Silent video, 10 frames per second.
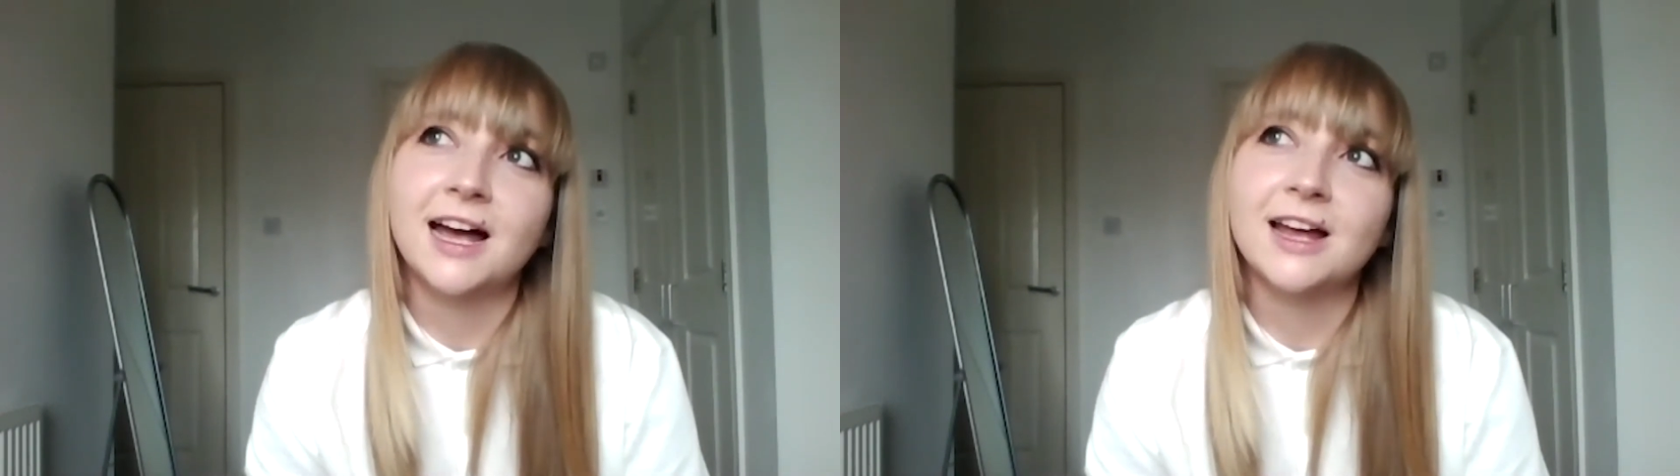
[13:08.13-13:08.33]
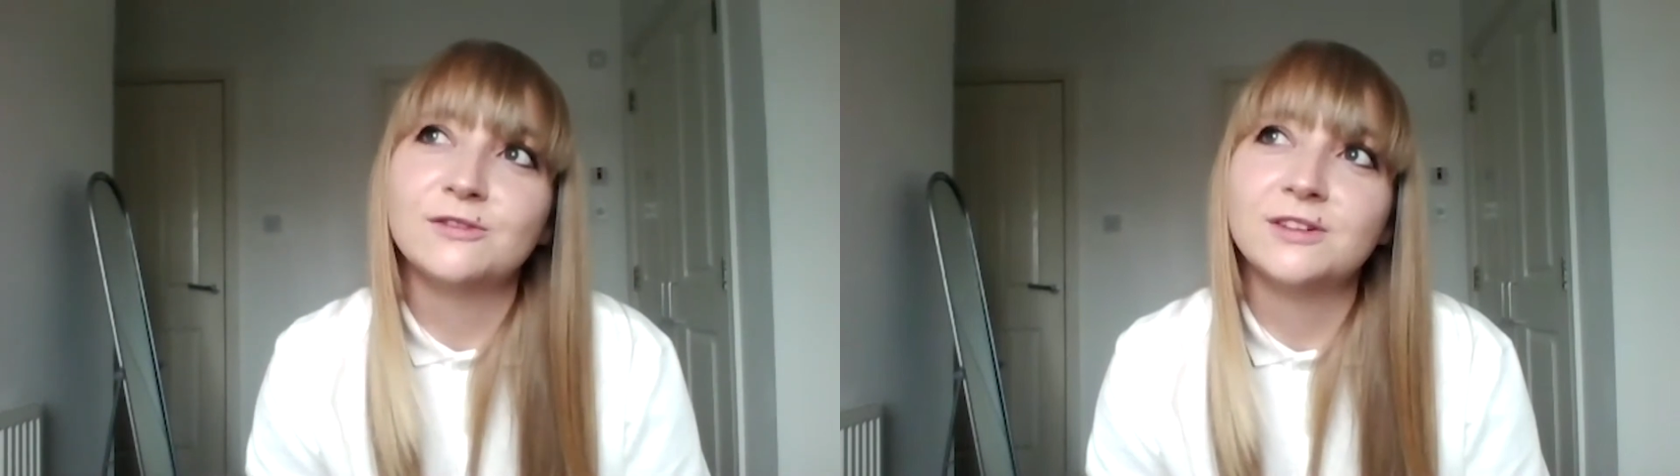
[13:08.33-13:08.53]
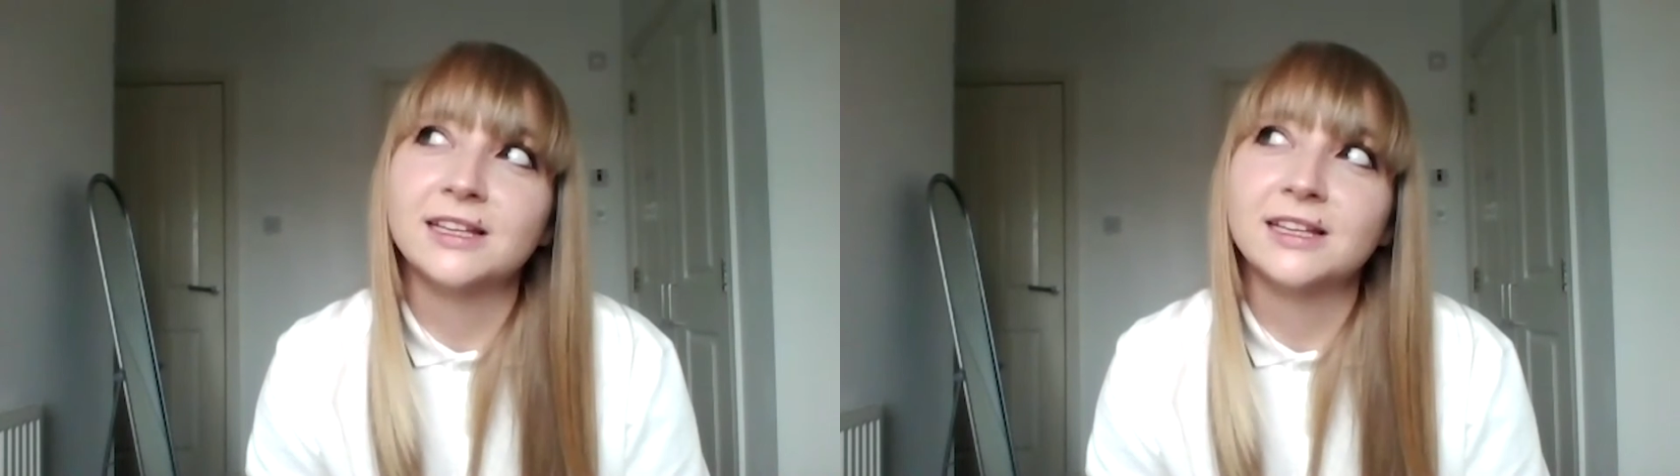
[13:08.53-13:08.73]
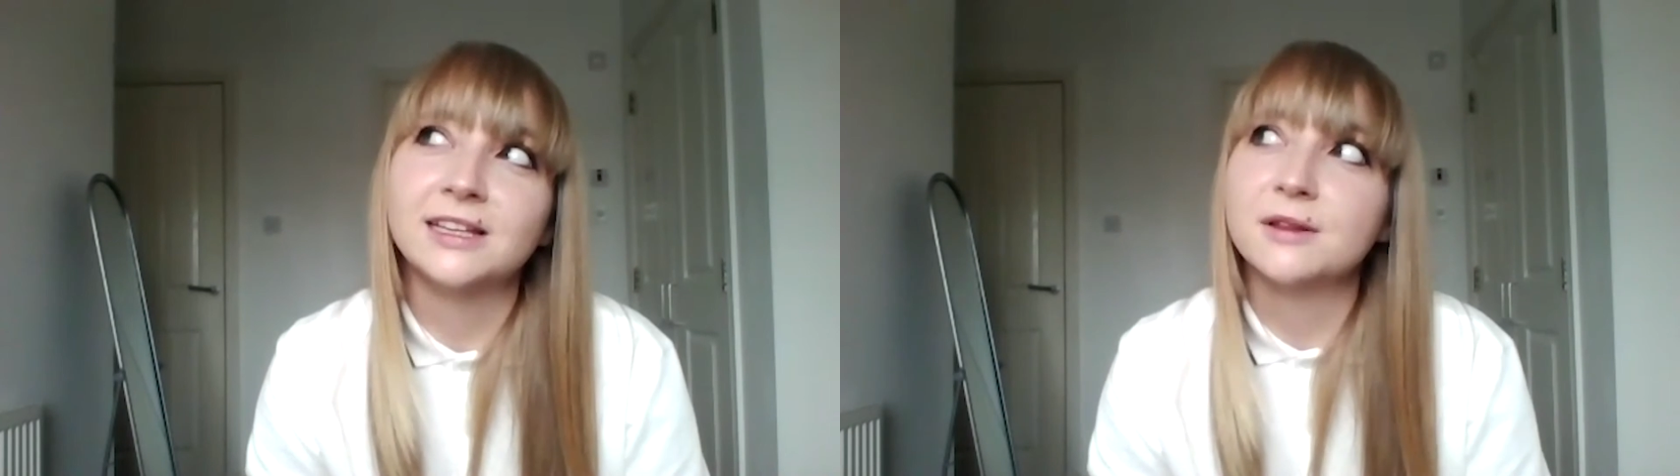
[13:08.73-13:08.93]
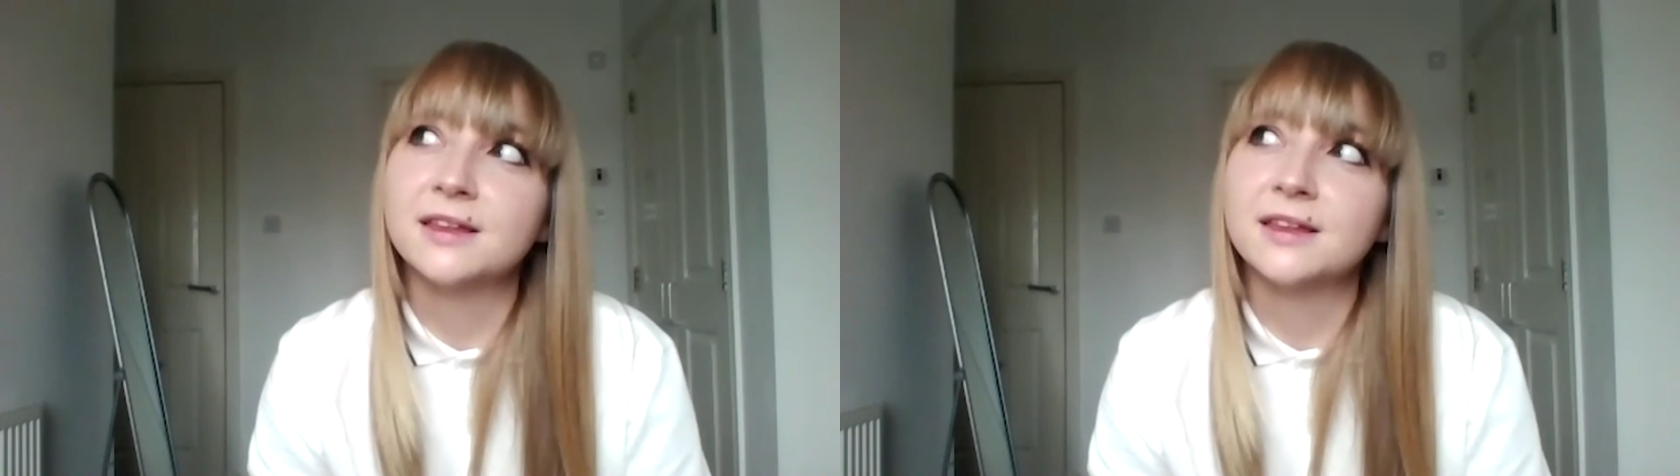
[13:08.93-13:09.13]
I don't feel like a
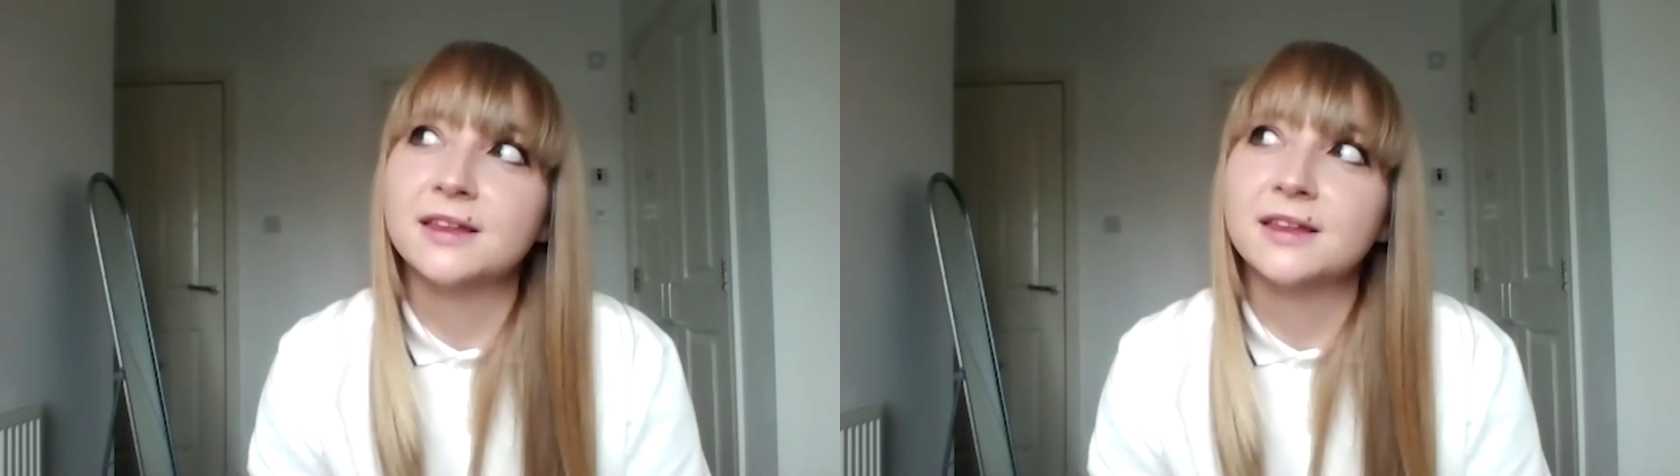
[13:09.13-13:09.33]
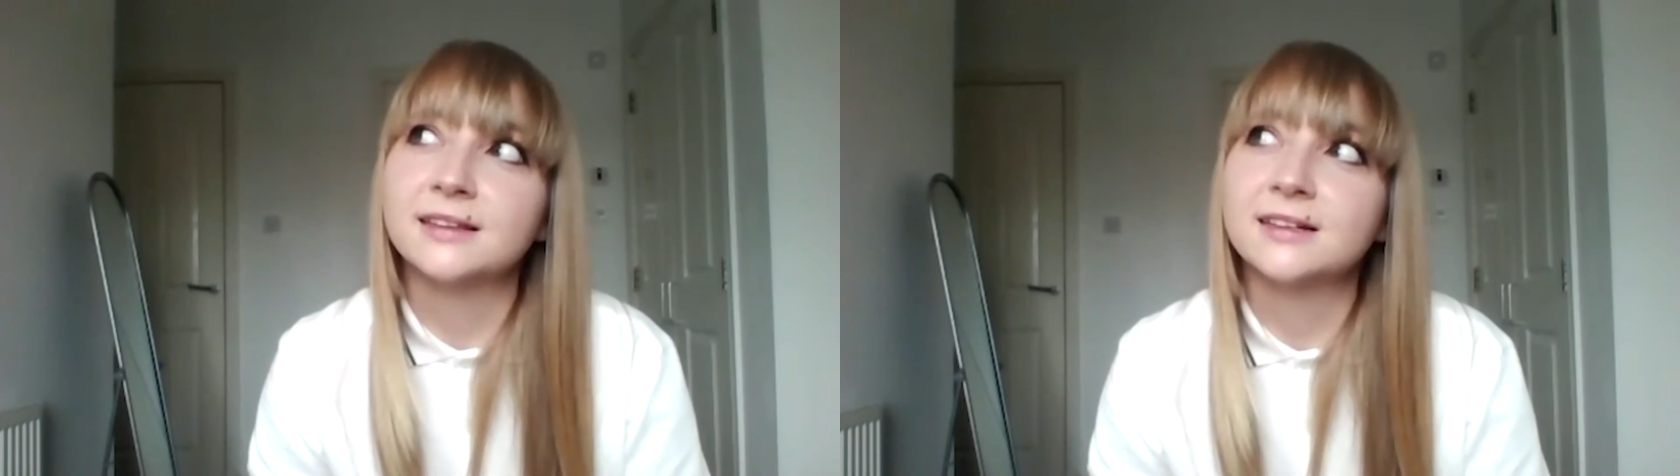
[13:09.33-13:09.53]
lot of people think